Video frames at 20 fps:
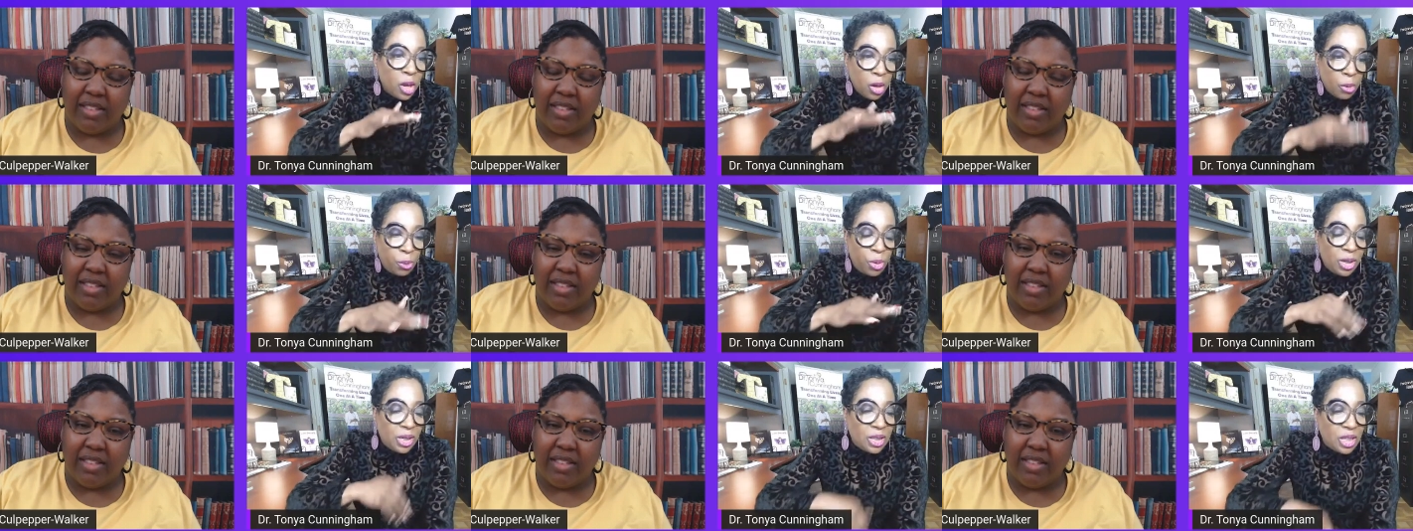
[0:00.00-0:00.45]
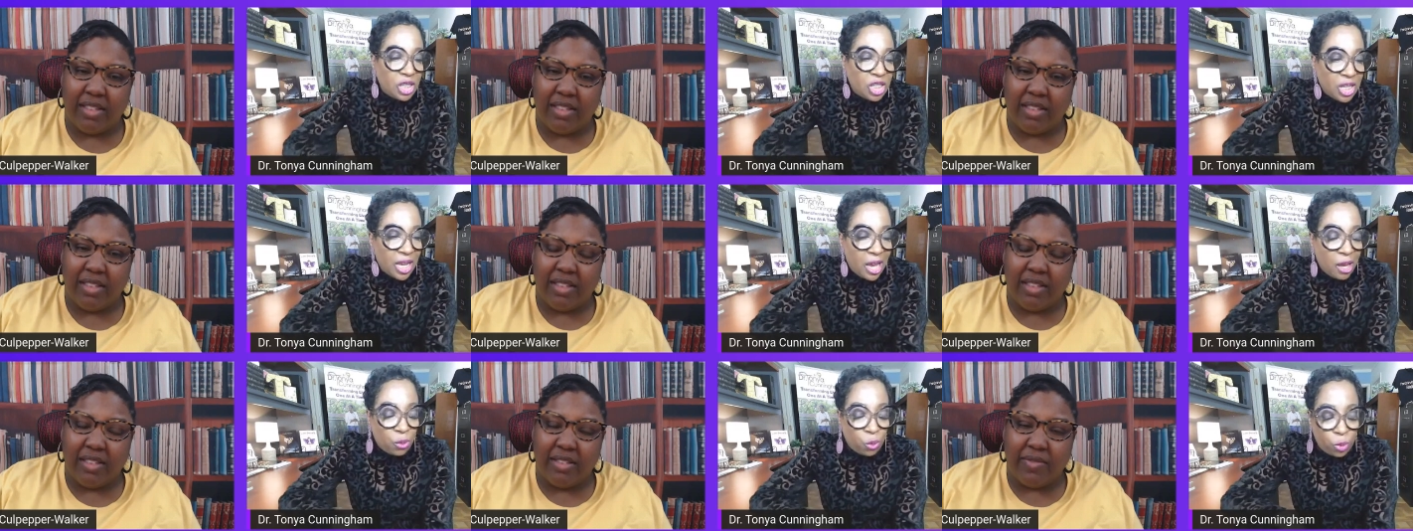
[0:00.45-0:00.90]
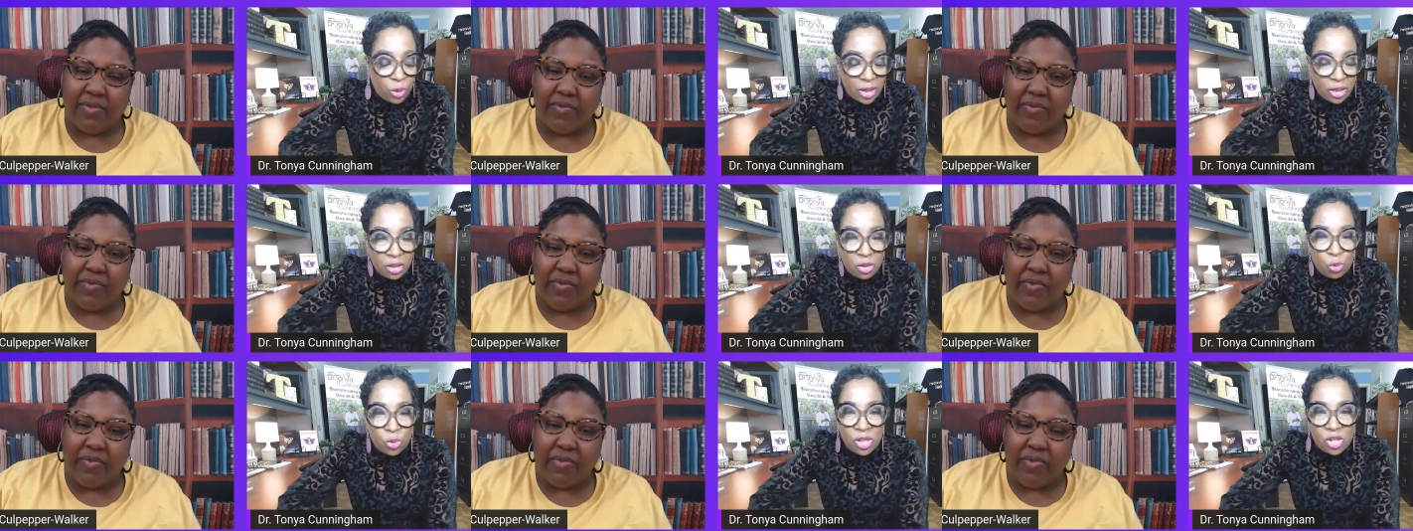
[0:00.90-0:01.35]
Speaker 1: Put in the chat
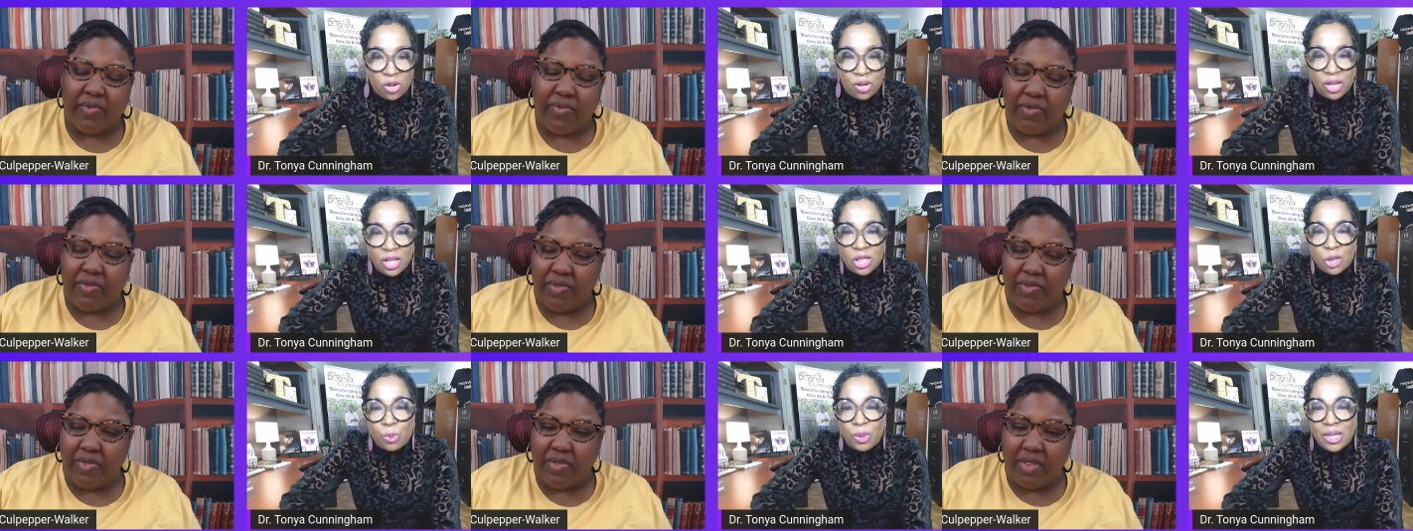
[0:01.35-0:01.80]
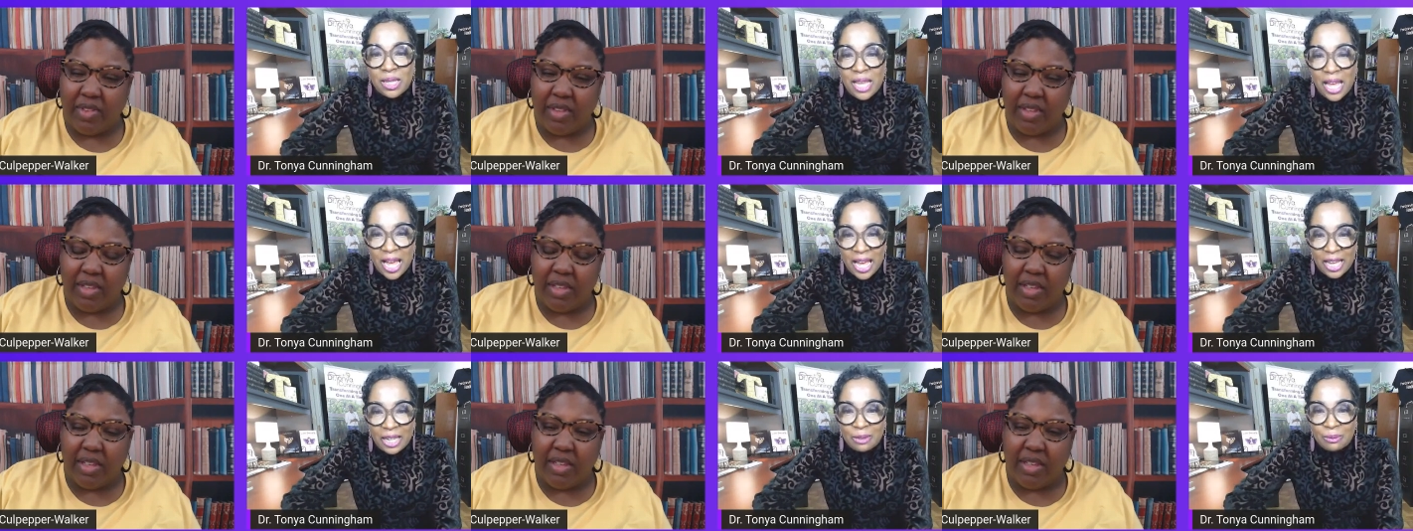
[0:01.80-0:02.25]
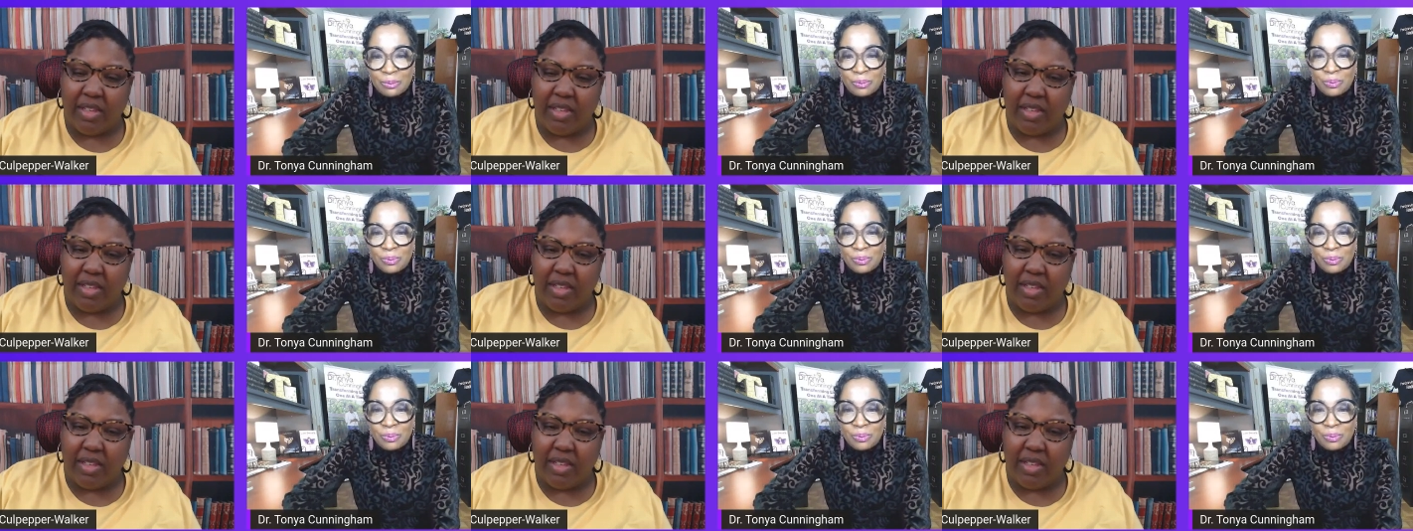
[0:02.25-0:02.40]
when when your husband died